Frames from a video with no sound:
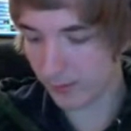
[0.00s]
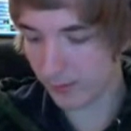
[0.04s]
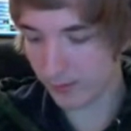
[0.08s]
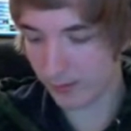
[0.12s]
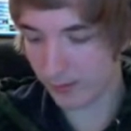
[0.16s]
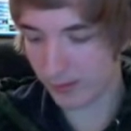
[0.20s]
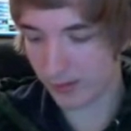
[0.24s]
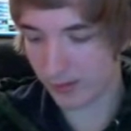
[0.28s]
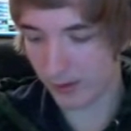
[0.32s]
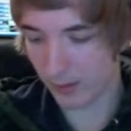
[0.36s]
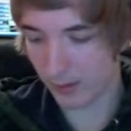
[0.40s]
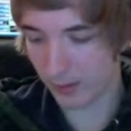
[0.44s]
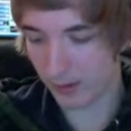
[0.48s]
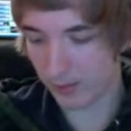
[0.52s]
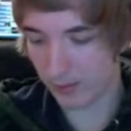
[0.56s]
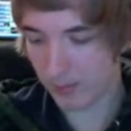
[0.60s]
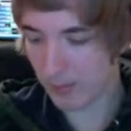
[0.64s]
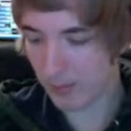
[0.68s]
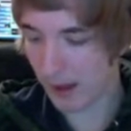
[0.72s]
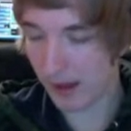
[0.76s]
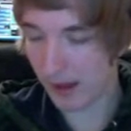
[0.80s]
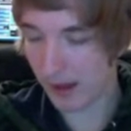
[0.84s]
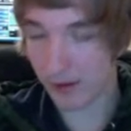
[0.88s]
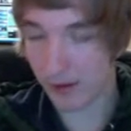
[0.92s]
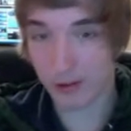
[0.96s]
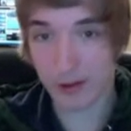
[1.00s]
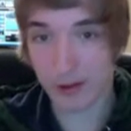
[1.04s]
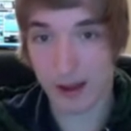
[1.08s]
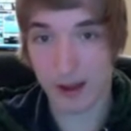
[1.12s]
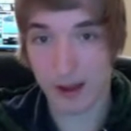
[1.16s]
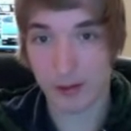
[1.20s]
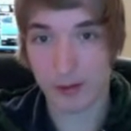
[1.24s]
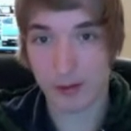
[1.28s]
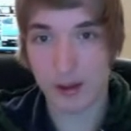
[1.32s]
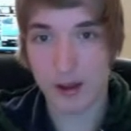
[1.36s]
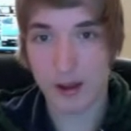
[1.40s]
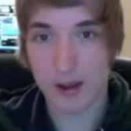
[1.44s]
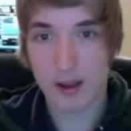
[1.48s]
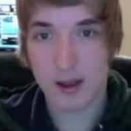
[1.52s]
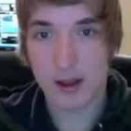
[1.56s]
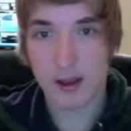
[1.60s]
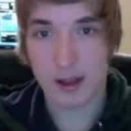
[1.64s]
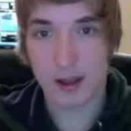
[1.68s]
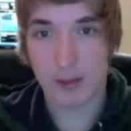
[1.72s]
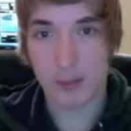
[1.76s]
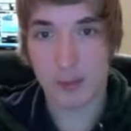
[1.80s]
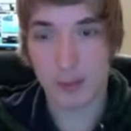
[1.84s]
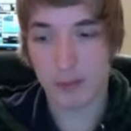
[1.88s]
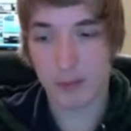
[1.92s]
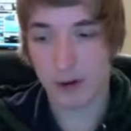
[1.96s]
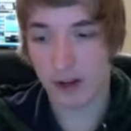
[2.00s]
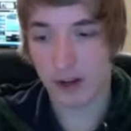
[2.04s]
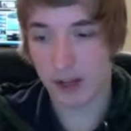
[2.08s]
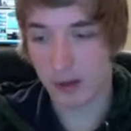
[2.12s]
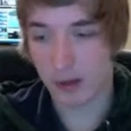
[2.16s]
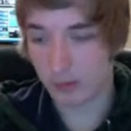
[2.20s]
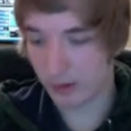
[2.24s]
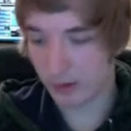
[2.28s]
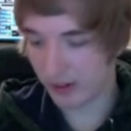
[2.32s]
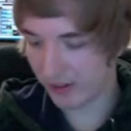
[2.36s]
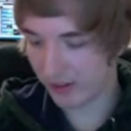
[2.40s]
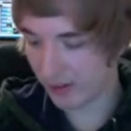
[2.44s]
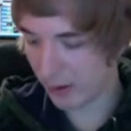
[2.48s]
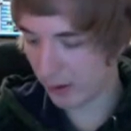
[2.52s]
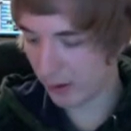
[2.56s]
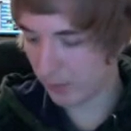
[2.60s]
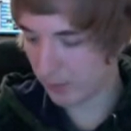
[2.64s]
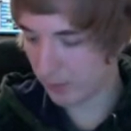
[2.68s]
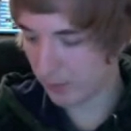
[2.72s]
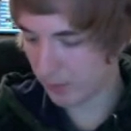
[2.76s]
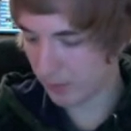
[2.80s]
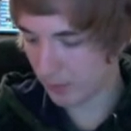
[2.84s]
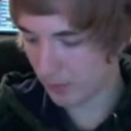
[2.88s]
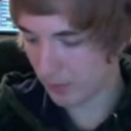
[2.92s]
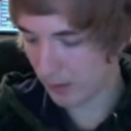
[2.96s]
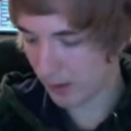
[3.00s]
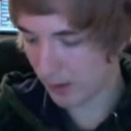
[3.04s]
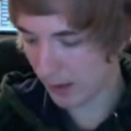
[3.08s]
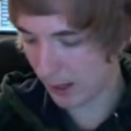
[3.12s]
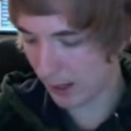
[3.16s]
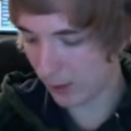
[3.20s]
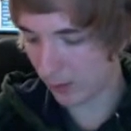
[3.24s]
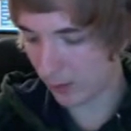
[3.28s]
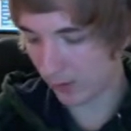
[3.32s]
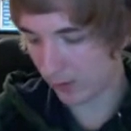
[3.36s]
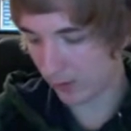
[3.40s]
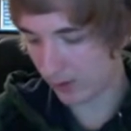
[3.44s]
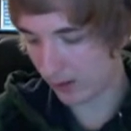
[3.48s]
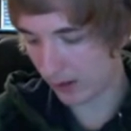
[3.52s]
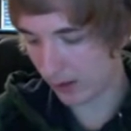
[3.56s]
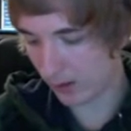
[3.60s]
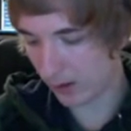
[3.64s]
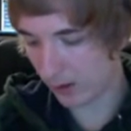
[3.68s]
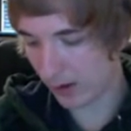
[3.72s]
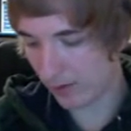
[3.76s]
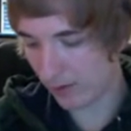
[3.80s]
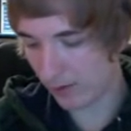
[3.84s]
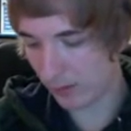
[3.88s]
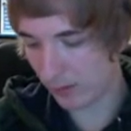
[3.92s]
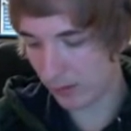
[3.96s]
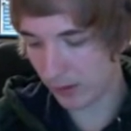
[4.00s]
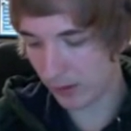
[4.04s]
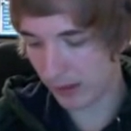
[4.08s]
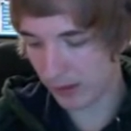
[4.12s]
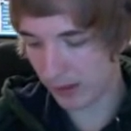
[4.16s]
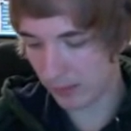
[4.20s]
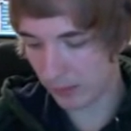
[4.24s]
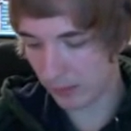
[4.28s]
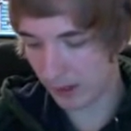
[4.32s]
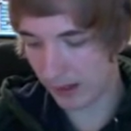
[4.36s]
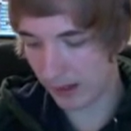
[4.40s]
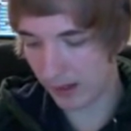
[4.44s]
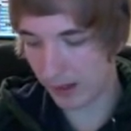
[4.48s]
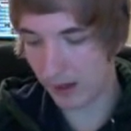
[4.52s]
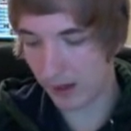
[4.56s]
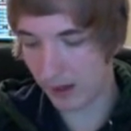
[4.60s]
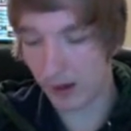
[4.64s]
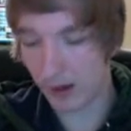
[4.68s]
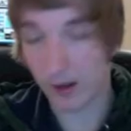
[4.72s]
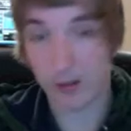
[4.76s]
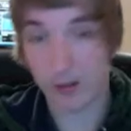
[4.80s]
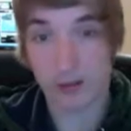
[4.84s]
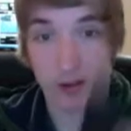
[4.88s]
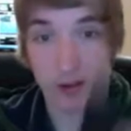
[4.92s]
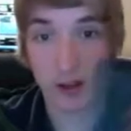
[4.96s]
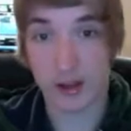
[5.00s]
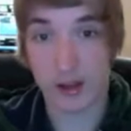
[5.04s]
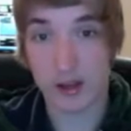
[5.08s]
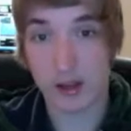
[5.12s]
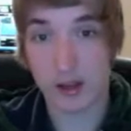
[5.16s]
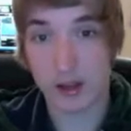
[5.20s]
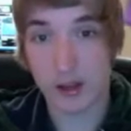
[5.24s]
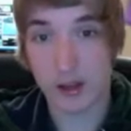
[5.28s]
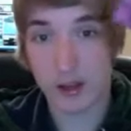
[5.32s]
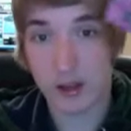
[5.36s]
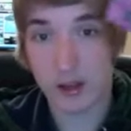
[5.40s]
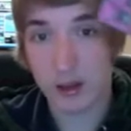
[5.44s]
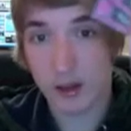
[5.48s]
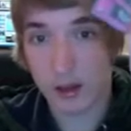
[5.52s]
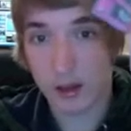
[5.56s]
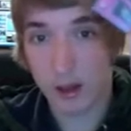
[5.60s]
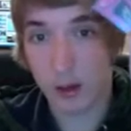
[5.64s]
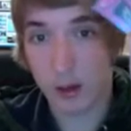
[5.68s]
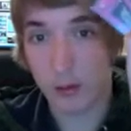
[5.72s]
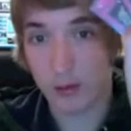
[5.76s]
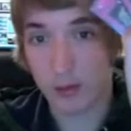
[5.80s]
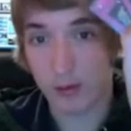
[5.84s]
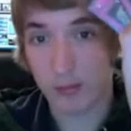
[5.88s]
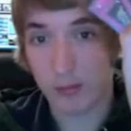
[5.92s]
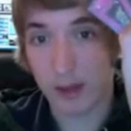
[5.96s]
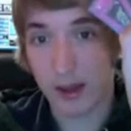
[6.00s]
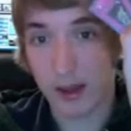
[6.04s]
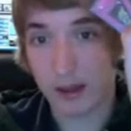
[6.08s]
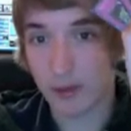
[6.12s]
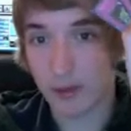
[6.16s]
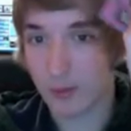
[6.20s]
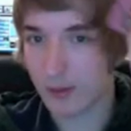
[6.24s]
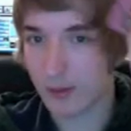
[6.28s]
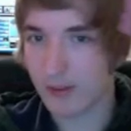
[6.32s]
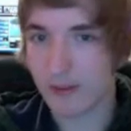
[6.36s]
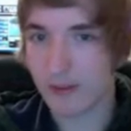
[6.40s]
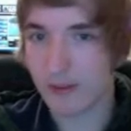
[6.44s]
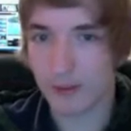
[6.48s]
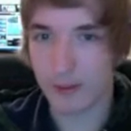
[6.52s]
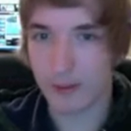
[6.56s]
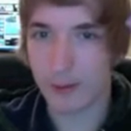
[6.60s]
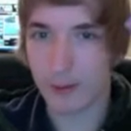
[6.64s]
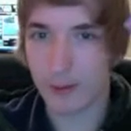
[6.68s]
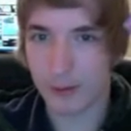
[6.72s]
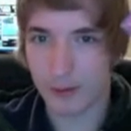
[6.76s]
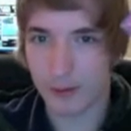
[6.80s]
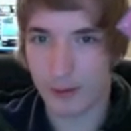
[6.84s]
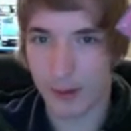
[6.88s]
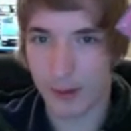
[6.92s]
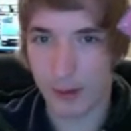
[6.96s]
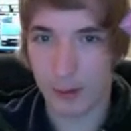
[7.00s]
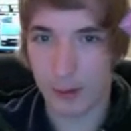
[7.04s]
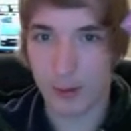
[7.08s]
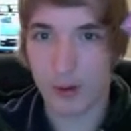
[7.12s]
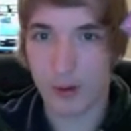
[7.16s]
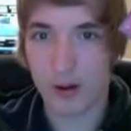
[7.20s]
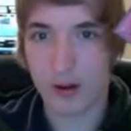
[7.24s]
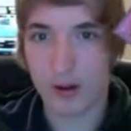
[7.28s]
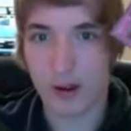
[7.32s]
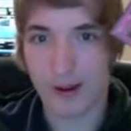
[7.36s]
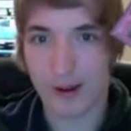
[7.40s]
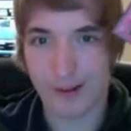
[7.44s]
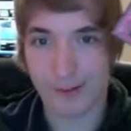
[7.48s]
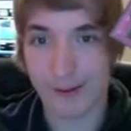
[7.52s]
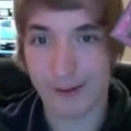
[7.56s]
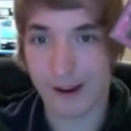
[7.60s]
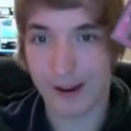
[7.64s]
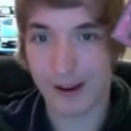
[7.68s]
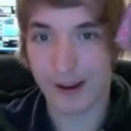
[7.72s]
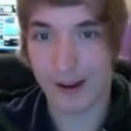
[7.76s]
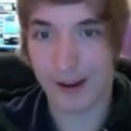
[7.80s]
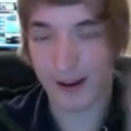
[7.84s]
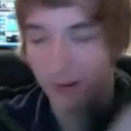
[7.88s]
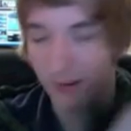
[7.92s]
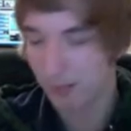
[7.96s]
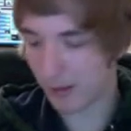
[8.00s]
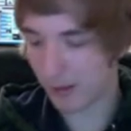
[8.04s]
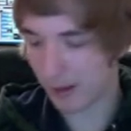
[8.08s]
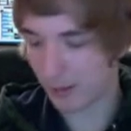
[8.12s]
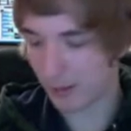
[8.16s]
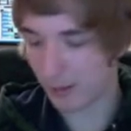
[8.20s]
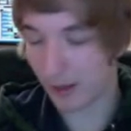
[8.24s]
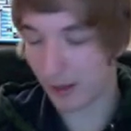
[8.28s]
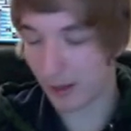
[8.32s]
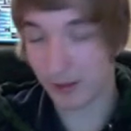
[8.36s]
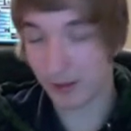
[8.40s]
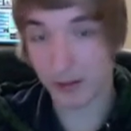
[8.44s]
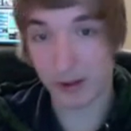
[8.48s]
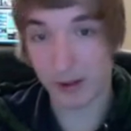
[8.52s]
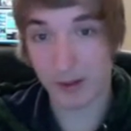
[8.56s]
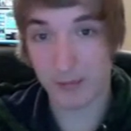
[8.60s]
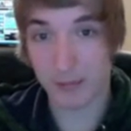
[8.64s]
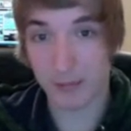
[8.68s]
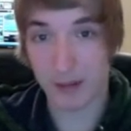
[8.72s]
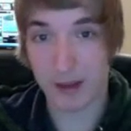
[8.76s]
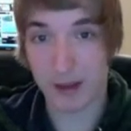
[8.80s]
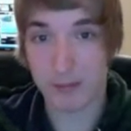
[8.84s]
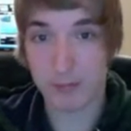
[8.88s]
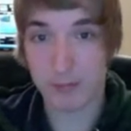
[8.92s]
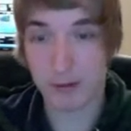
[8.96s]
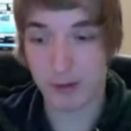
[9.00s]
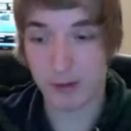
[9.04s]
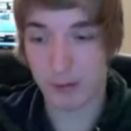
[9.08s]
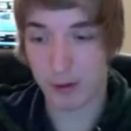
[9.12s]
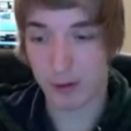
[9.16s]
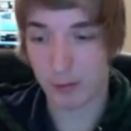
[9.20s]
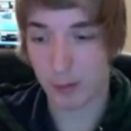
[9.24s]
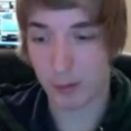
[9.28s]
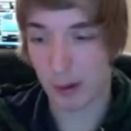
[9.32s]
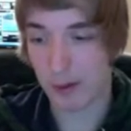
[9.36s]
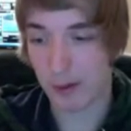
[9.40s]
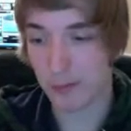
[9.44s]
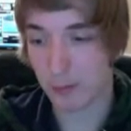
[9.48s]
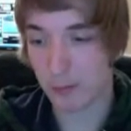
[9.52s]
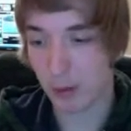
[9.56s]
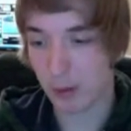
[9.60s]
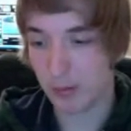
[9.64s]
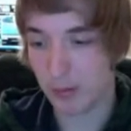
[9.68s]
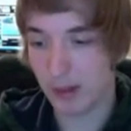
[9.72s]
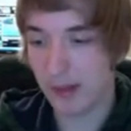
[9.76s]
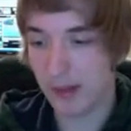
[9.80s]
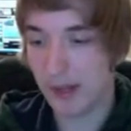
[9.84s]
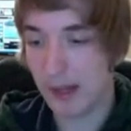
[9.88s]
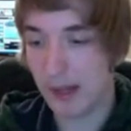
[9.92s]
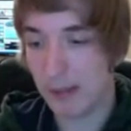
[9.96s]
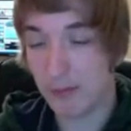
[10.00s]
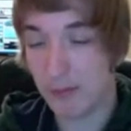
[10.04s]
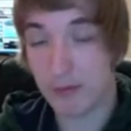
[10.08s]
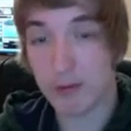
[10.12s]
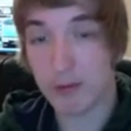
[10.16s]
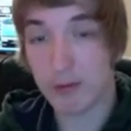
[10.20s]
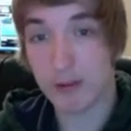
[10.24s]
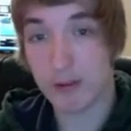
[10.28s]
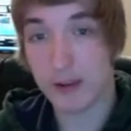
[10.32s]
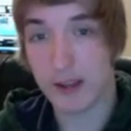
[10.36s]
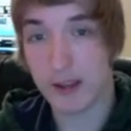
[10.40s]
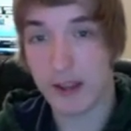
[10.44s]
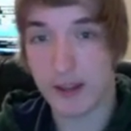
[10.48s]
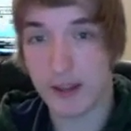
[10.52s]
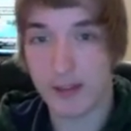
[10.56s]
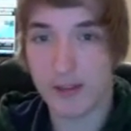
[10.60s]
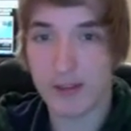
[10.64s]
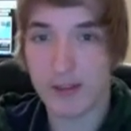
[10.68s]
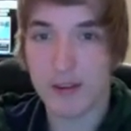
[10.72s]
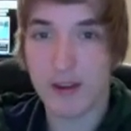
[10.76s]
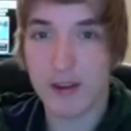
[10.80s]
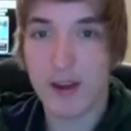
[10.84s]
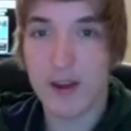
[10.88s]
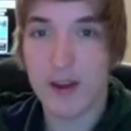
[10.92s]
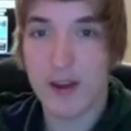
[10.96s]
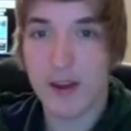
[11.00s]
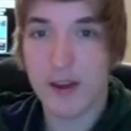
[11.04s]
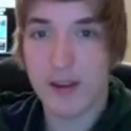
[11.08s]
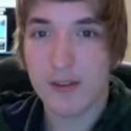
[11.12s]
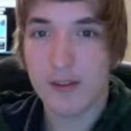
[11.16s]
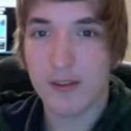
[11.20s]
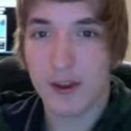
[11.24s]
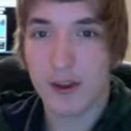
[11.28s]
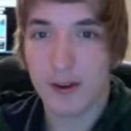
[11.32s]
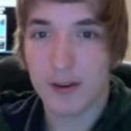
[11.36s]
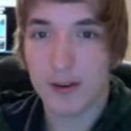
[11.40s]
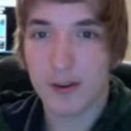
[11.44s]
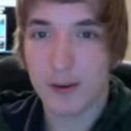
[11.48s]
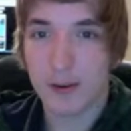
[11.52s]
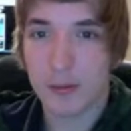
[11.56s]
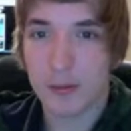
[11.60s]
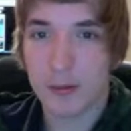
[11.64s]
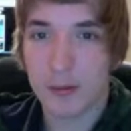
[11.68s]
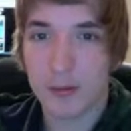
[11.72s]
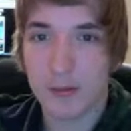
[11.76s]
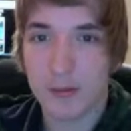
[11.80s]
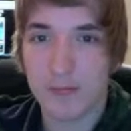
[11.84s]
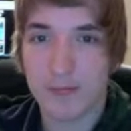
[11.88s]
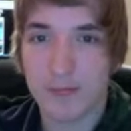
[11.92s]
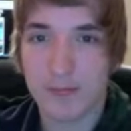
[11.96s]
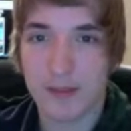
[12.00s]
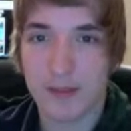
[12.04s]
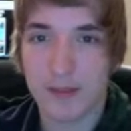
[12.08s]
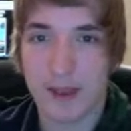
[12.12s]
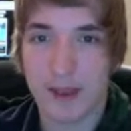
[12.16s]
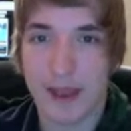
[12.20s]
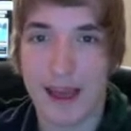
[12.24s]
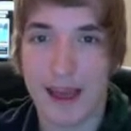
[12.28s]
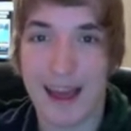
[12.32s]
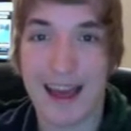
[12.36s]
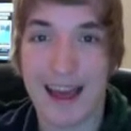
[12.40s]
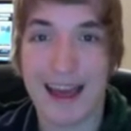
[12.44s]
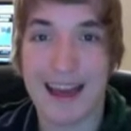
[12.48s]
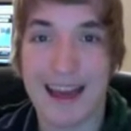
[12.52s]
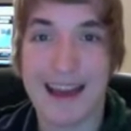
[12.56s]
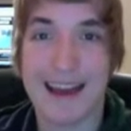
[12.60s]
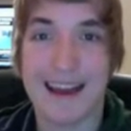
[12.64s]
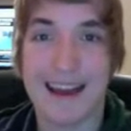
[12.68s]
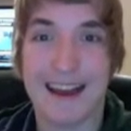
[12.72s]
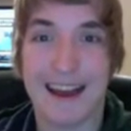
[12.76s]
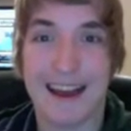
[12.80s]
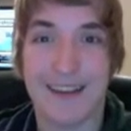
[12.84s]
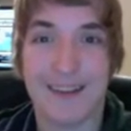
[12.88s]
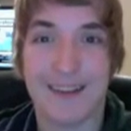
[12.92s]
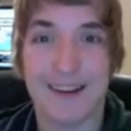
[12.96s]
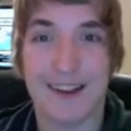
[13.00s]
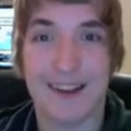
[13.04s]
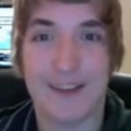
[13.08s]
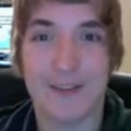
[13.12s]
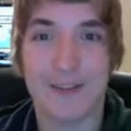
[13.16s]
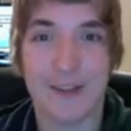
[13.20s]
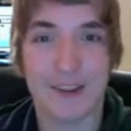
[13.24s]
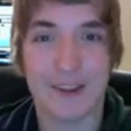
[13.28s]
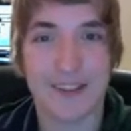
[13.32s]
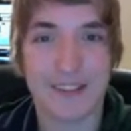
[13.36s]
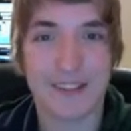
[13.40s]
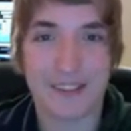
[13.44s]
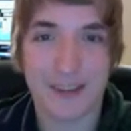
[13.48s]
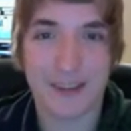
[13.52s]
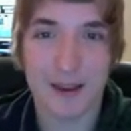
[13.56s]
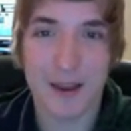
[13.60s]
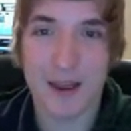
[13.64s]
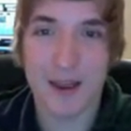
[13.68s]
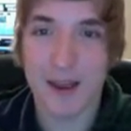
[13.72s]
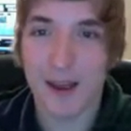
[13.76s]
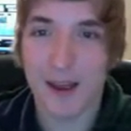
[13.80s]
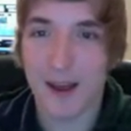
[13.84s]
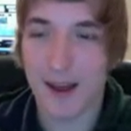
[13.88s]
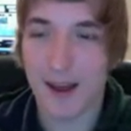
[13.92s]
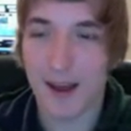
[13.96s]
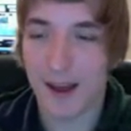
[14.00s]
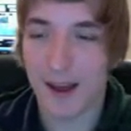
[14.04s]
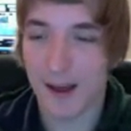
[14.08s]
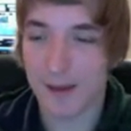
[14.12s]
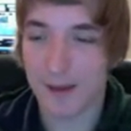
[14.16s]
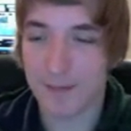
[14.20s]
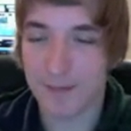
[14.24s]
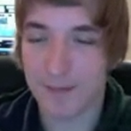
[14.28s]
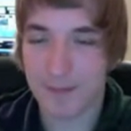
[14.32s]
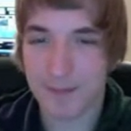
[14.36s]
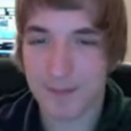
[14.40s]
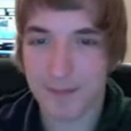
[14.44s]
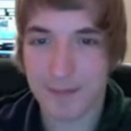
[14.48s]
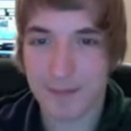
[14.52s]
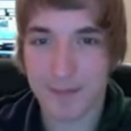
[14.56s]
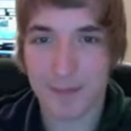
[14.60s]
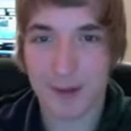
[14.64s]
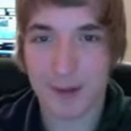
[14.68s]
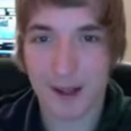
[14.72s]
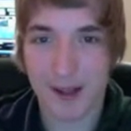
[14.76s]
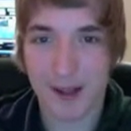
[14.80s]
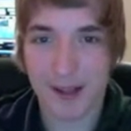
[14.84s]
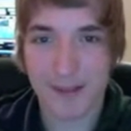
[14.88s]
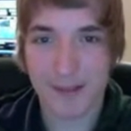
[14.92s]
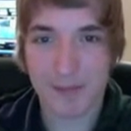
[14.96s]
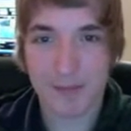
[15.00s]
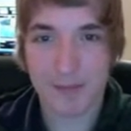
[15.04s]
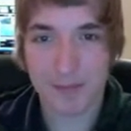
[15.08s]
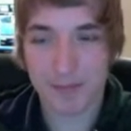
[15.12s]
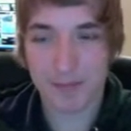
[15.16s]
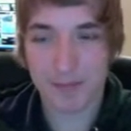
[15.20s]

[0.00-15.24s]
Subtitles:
summon and bash down. That's been working really well. And obviously not everybody can play cards like Gozen Match, which is also a great card in Plant Matchup. That pretty much won me game 3 against Junk Doppel. Haha, Harry Loveless. But